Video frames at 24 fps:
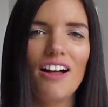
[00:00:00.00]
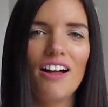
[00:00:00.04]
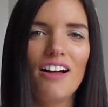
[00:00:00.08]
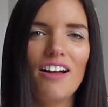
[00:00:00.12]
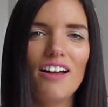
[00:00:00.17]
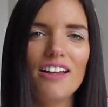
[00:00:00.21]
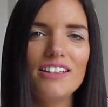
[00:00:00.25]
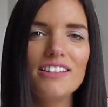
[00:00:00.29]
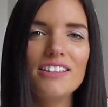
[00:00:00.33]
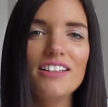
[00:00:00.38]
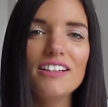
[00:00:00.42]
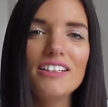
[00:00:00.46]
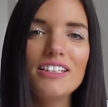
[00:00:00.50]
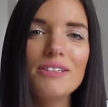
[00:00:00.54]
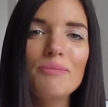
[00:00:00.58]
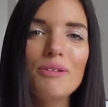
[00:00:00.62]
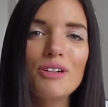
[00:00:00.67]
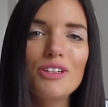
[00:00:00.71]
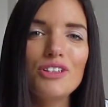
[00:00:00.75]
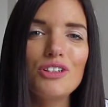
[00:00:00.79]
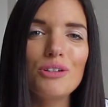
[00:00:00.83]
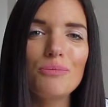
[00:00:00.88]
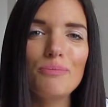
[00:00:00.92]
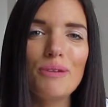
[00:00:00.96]
I started
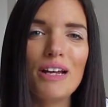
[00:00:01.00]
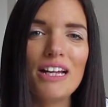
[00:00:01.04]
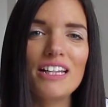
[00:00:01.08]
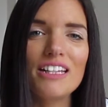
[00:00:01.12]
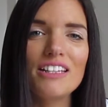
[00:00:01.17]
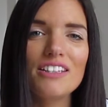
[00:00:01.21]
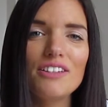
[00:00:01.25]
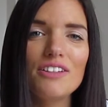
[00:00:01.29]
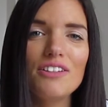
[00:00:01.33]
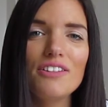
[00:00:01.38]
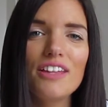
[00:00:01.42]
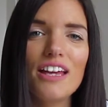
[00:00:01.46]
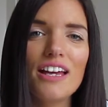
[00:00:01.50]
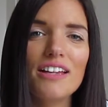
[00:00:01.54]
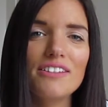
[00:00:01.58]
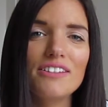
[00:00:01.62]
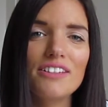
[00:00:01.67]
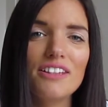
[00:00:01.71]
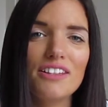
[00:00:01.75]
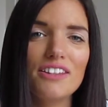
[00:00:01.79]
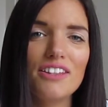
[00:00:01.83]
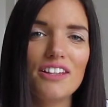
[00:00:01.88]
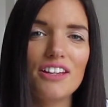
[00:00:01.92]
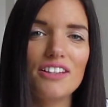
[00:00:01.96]
my shop back in
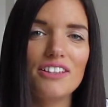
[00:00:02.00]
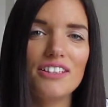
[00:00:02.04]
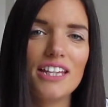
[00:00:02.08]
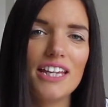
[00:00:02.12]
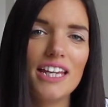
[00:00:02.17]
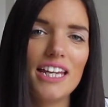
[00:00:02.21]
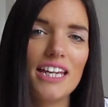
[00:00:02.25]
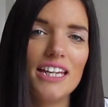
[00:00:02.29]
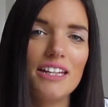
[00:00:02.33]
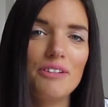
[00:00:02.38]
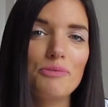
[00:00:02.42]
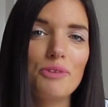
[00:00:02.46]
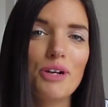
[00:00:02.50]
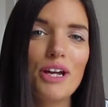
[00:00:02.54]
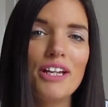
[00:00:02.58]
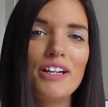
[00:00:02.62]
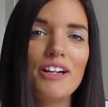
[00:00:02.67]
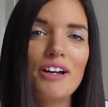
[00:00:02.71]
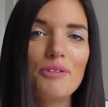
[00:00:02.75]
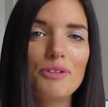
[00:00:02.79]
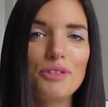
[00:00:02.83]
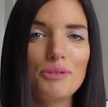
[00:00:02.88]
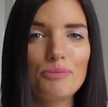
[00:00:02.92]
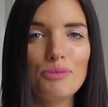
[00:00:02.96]
2013 when
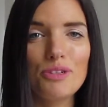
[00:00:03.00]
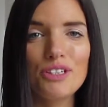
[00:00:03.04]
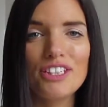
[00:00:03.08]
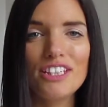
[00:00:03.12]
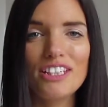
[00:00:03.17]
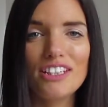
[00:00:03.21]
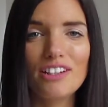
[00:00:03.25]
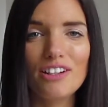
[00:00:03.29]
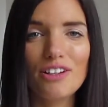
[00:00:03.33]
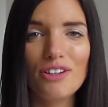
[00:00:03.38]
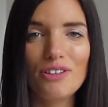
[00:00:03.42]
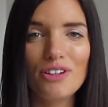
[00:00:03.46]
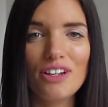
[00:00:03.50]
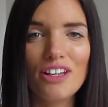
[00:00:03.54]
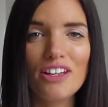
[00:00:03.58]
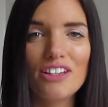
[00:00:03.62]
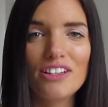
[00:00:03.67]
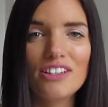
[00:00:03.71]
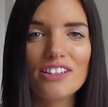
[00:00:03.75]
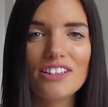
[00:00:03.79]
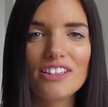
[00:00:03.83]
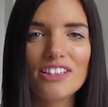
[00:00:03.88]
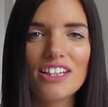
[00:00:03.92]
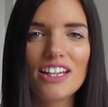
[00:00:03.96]
I was pretty
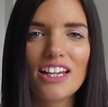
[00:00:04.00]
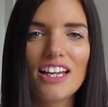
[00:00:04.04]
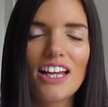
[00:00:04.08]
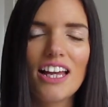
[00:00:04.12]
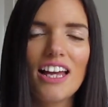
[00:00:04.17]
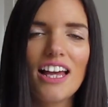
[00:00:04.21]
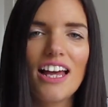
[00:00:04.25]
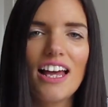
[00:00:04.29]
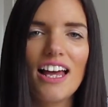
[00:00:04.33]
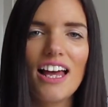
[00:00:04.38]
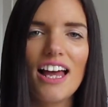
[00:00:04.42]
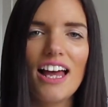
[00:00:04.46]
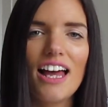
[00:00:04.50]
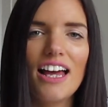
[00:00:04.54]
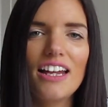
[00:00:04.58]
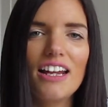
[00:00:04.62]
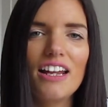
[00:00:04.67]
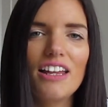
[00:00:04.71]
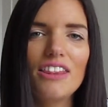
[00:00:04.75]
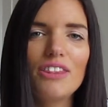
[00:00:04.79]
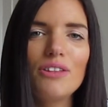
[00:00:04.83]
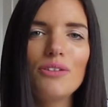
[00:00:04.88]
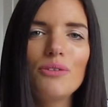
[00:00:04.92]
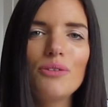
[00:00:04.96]
clueless,
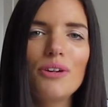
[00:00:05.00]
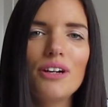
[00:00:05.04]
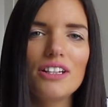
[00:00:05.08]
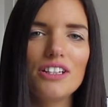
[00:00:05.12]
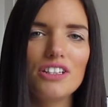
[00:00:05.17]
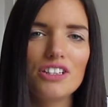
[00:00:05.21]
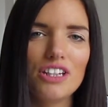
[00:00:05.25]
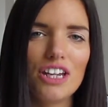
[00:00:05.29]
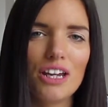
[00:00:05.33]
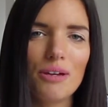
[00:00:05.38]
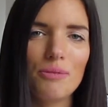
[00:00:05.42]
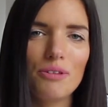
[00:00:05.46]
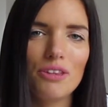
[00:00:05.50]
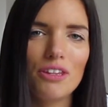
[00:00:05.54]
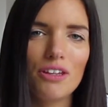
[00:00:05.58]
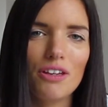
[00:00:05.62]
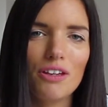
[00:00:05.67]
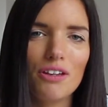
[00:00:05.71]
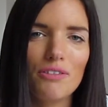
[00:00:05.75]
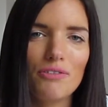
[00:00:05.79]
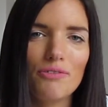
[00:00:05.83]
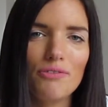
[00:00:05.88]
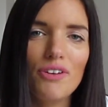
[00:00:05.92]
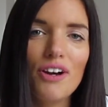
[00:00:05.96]
and I thought I'd share with
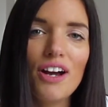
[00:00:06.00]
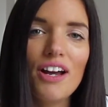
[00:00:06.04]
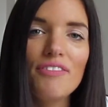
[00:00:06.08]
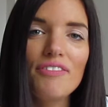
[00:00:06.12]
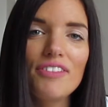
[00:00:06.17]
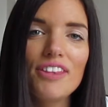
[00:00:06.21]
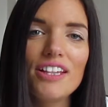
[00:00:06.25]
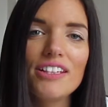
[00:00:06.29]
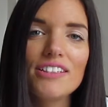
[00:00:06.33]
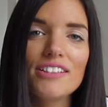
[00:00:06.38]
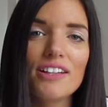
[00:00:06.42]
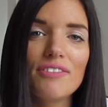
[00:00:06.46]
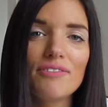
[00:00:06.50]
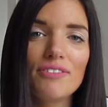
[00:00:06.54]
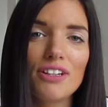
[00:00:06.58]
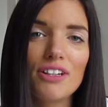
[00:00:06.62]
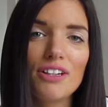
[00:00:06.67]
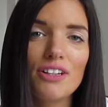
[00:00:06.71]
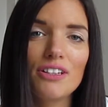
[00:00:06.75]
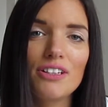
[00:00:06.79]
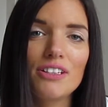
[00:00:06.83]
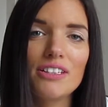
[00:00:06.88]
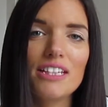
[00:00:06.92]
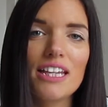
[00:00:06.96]
you 5 things I've
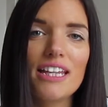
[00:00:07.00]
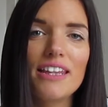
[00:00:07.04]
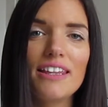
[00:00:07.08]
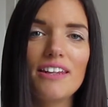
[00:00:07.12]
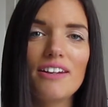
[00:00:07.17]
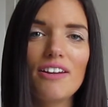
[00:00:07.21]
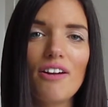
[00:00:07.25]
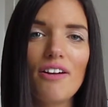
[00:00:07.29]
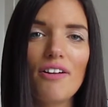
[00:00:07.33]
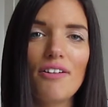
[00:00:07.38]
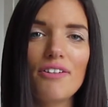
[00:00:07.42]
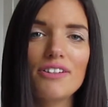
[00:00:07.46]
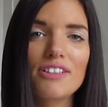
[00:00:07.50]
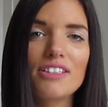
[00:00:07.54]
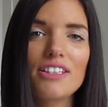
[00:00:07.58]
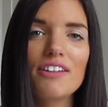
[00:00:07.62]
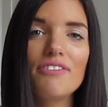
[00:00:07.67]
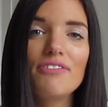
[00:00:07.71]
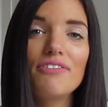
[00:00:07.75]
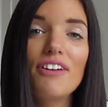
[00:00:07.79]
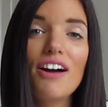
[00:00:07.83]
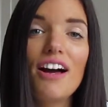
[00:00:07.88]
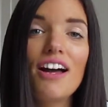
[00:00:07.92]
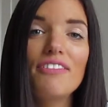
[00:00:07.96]
learnt in the
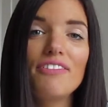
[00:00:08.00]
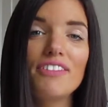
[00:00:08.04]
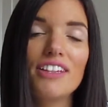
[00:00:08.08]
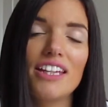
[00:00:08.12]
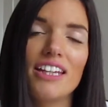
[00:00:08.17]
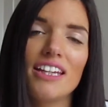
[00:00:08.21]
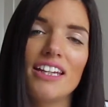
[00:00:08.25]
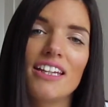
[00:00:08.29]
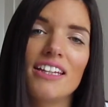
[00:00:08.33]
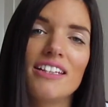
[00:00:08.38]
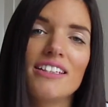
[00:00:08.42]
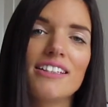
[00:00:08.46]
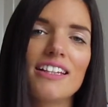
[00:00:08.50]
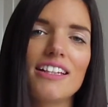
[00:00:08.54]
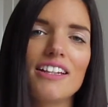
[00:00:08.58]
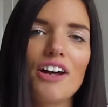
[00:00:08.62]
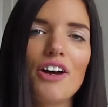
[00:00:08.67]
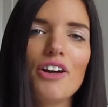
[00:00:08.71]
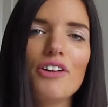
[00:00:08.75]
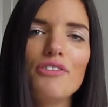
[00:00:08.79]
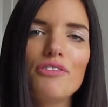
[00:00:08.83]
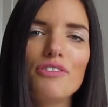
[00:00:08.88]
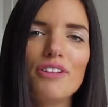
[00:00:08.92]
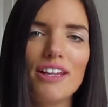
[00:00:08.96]
last 5 years, and
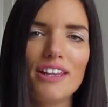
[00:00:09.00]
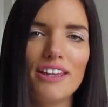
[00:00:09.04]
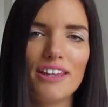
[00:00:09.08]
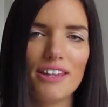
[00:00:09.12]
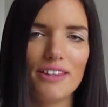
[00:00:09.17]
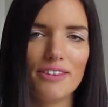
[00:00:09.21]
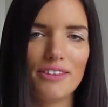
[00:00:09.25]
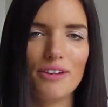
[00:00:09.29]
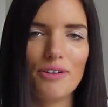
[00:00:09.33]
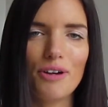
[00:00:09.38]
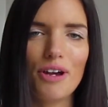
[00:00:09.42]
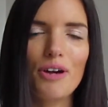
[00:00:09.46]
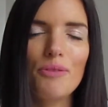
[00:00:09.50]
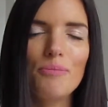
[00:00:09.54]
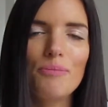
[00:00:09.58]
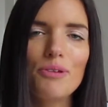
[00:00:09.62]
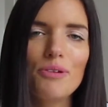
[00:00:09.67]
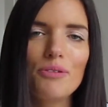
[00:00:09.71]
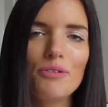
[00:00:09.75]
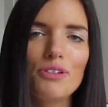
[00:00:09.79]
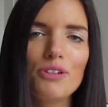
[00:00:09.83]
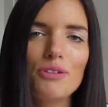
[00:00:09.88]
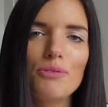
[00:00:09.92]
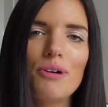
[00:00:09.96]
hopefully they'll help
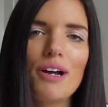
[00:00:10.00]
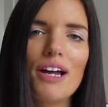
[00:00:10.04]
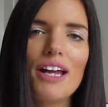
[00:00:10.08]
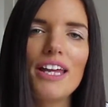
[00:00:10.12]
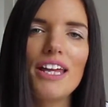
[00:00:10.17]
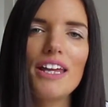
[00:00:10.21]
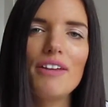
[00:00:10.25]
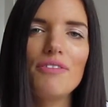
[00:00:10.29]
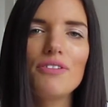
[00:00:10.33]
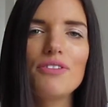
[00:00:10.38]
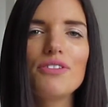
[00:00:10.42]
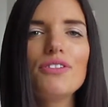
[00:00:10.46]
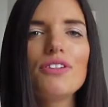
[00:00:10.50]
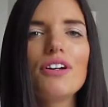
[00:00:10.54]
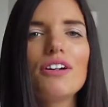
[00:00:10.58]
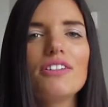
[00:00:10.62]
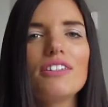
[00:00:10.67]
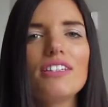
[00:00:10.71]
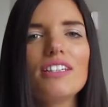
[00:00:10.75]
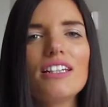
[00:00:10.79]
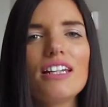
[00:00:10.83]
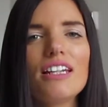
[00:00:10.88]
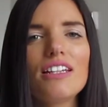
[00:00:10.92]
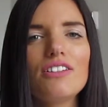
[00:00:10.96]
you on your way if you're
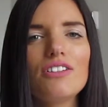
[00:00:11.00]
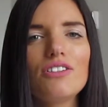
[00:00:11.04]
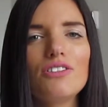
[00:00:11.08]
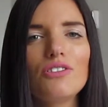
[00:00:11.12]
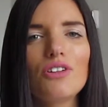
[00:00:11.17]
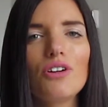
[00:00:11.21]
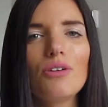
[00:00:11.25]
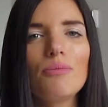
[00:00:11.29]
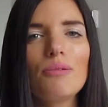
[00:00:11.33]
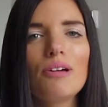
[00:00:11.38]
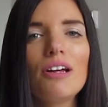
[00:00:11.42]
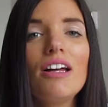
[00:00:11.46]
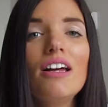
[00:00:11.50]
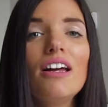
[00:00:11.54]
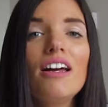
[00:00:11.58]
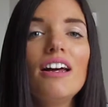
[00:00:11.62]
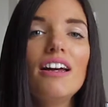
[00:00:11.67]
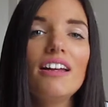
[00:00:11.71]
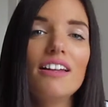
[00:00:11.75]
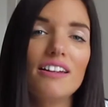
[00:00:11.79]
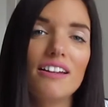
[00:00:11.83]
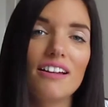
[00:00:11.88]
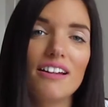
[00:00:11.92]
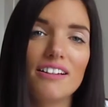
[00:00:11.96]
starting an Etsy shop
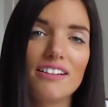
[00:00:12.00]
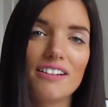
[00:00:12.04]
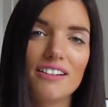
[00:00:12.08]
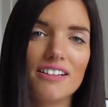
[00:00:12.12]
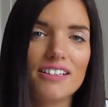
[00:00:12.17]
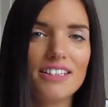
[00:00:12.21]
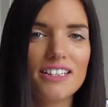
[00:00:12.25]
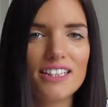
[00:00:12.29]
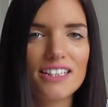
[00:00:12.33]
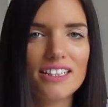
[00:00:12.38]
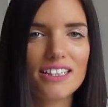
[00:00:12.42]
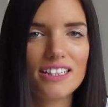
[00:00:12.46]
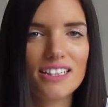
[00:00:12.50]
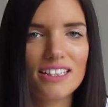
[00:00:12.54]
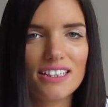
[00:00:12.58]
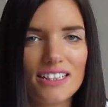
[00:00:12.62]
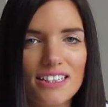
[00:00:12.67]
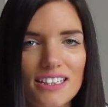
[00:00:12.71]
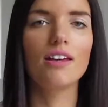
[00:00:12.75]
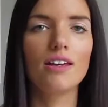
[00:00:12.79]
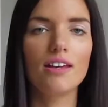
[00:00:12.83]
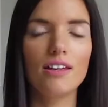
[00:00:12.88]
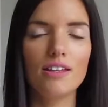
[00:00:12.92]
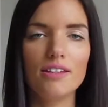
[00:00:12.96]
like I did.
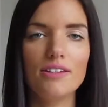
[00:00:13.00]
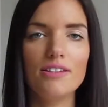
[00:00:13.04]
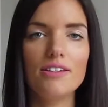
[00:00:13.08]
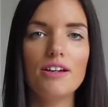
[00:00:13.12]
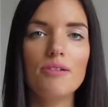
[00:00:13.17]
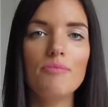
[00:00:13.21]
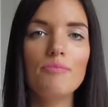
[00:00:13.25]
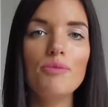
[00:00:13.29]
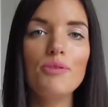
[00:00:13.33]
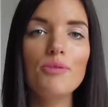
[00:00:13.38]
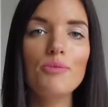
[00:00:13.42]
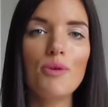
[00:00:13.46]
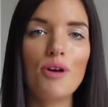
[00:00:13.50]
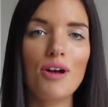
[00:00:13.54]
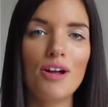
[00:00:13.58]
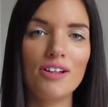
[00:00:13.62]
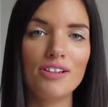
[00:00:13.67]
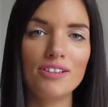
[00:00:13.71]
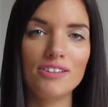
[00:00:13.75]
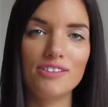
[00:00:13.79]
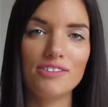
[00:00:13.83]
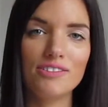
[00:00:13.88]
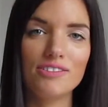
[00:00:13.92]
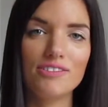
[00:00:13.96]
Number
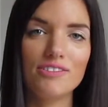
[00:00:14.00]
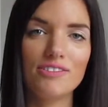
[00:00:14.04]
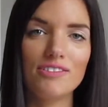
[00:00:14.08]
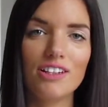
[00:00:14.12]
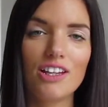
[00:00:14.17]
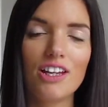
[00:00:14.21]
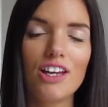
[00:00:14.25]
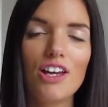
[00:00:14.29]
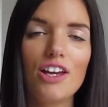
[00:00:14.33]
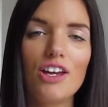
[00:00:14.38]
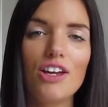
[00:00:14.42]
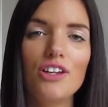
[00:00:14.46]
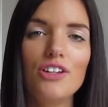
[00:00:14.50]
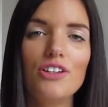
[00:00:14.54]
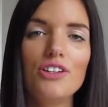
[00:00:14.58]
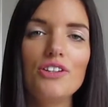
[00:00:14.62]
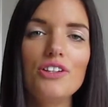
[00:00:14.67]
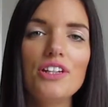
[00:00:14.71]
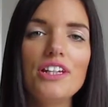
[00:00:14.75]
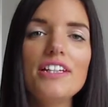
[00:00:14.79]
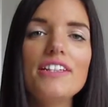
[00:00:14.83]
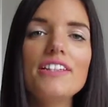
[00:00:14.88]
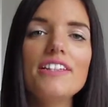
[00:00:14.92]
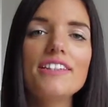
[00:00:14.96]
1,
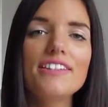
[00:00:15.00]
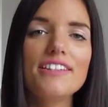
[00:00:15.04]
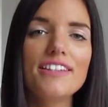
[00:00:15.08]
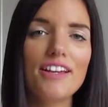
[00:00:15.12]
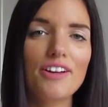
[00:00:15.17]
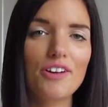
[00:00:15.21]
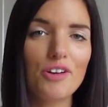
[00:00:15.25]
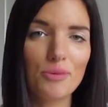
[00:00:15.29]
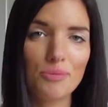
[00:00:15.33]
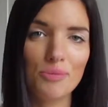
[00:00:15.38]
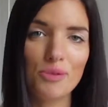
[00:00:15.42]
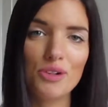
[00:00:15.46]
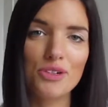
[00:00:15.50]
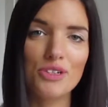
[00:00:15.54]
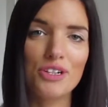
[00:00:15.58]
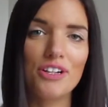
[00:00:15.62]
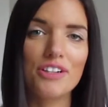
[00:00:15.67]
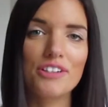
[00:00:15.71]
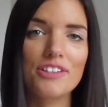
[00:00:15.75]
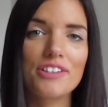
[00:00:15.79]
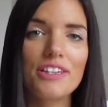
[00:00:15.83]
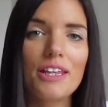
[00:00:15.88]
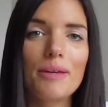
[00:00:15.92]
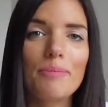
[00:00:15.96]
you need to sell a
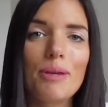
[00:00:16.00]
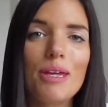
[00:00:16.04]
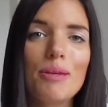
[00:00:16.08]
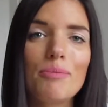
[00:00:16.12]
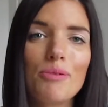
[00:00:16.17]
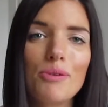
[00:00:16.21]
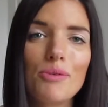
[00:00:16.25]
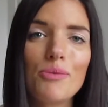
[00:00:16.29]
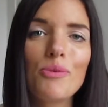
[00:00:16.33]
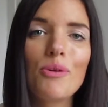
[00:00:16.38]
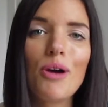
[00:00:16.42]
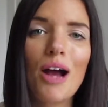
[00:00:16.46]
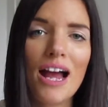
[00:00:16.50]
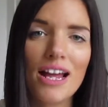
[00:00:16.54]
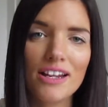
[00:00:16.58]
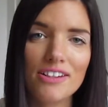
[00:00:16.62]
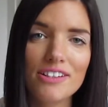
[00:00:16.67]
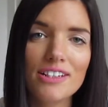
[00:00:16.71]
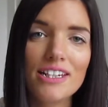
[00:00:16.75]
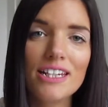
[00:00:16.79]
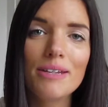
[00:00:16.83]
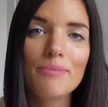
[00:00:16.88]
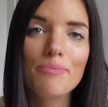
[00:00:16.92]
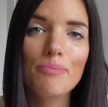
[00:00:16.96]
product that people will
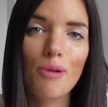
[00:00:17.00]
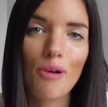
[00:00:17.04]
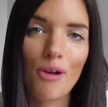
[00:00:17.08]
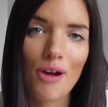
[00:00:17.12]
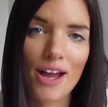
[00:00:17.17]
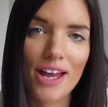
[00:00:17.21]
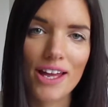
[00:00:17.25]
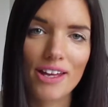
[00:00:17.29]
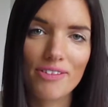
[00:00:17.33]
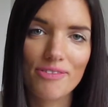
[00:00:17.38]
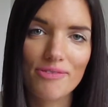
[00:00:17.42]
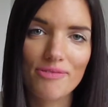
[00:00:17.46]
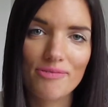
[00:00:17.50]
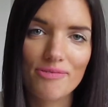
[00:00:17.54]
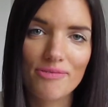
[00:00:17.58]
actually buy.